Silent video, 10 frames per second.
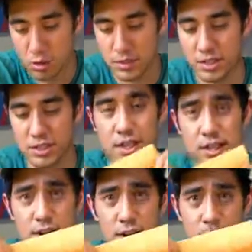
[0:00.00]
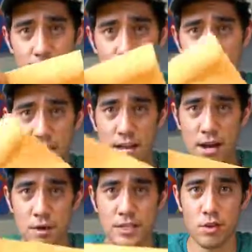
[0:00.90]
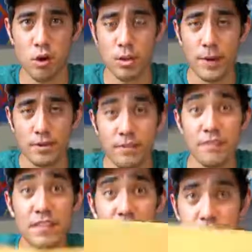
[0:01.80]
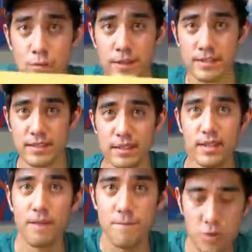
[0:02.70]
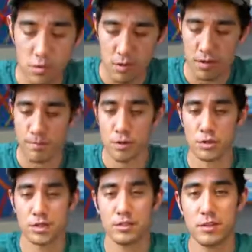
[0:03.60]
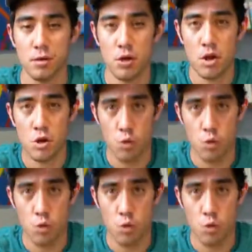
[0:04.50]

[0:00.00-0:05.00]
close it shut there, and now it's all about the flick of the wrist. It's kind of like a motion, so.